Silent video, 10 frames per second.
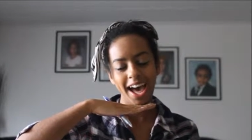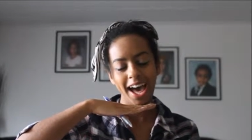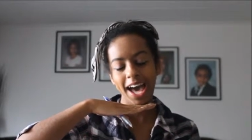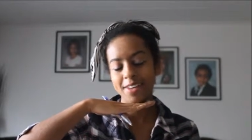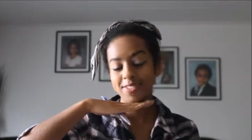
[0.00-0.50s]

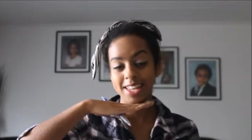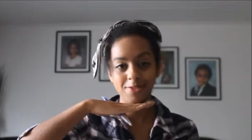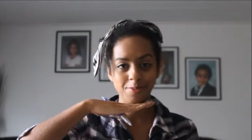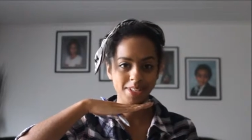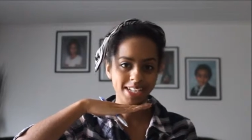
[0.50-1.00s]
I've never
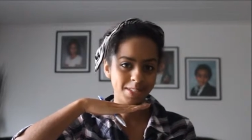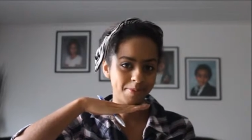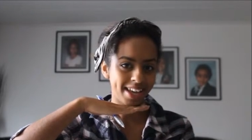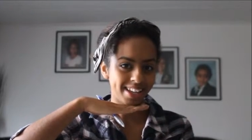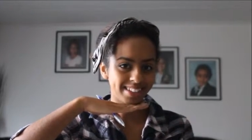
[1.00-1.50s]
been
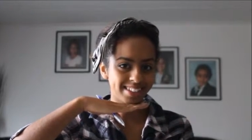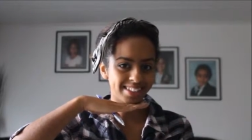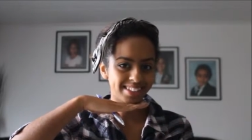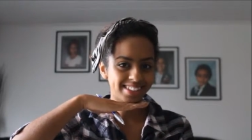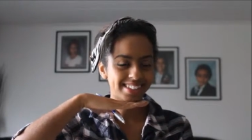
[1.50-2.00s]
expelled.
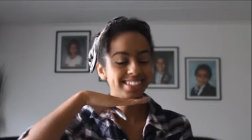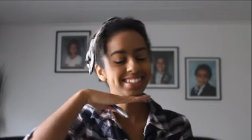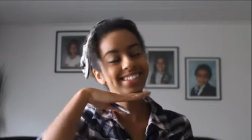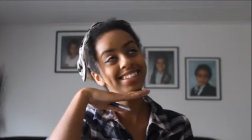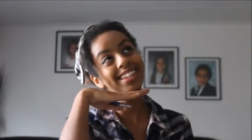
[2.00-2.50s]

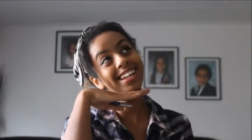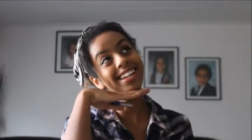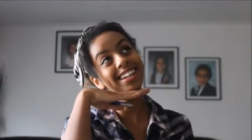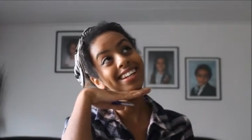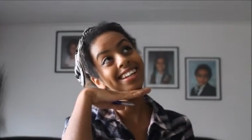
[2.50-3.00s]

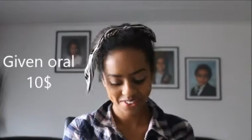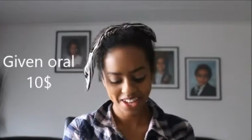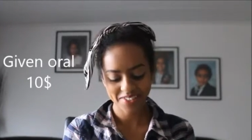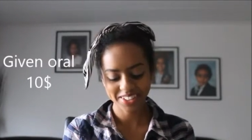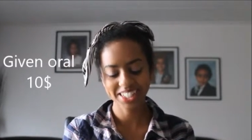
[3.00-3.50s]
Ding! If you
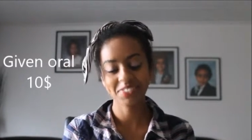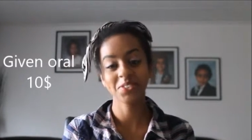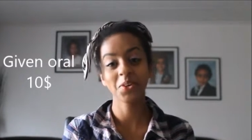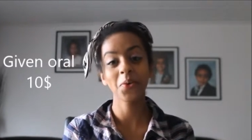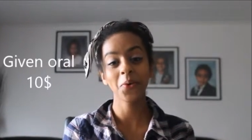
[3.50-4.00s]
ever
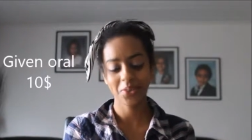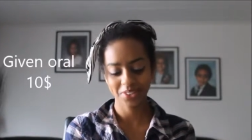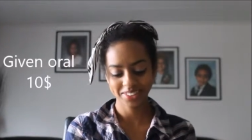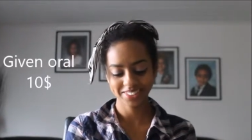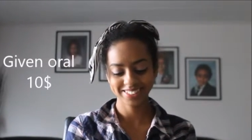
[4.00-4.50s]
given
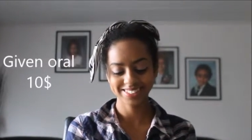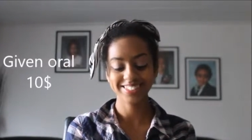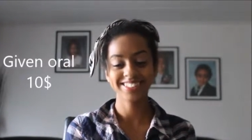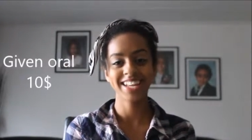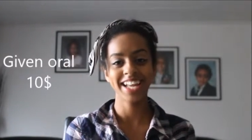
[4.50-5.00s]
oral,
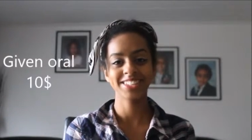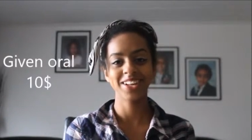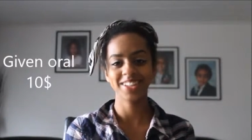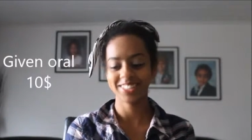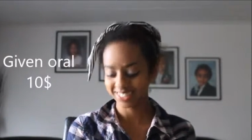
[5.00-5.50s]
ten
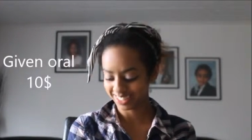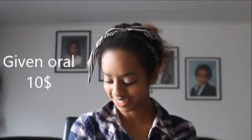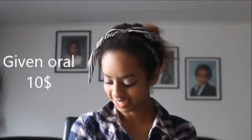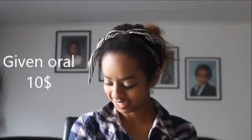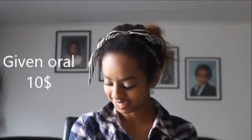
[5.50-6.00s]
dollars.